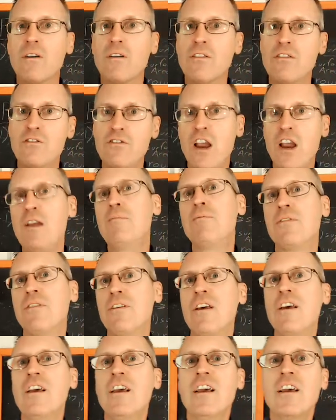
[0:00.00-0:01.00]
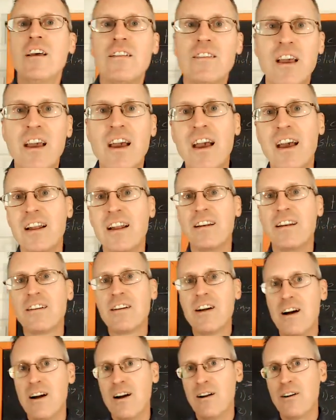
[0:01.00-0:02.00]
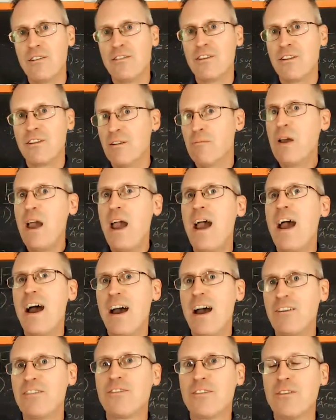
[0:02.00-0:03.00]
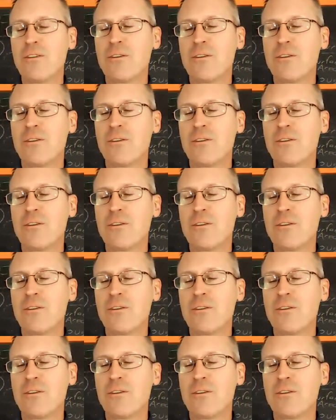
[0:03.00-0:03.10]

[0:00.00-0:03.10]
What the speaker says: shapes than cars in the past.